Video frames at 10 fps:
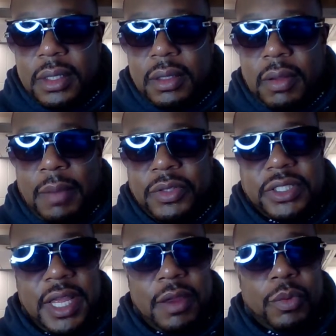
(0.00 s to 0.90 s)
I'm just
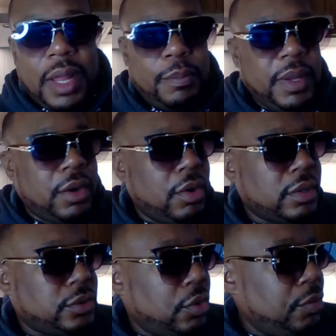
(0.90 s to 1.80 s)
hearing what like Big Hawk
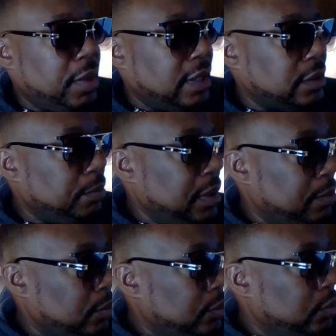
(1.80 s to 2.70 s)
told me and some
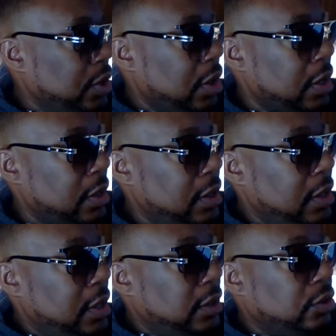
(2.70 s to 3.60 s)
people in New York.
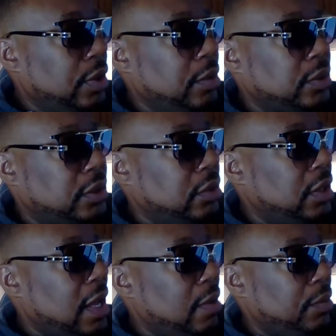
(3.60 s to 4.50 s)
So he was still
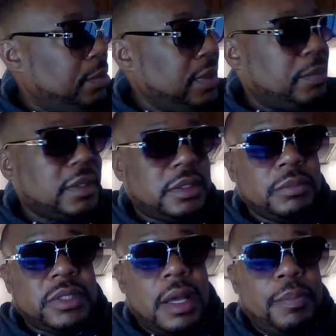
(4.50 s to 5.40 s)
alive when the police, but
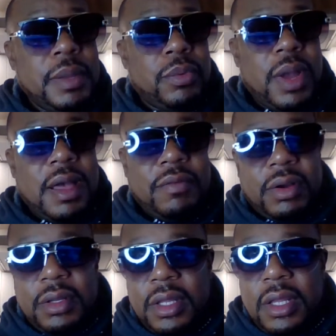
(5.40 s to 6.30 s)
sometimes people have
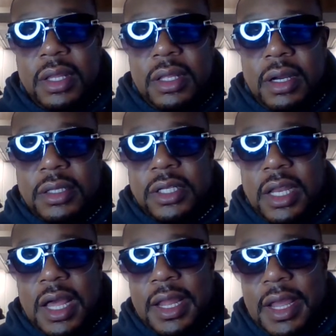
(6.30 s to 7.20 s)

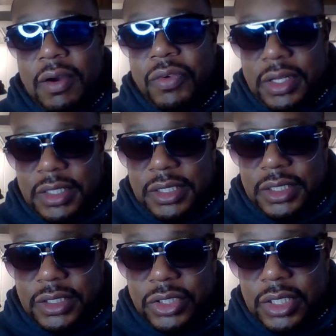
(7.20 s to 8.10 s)
underlying health
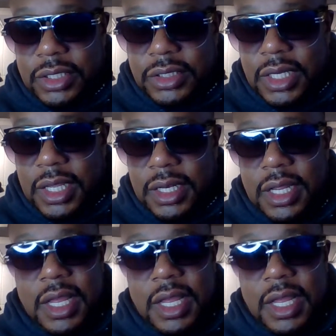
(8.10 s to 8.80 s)
conditions, you understand?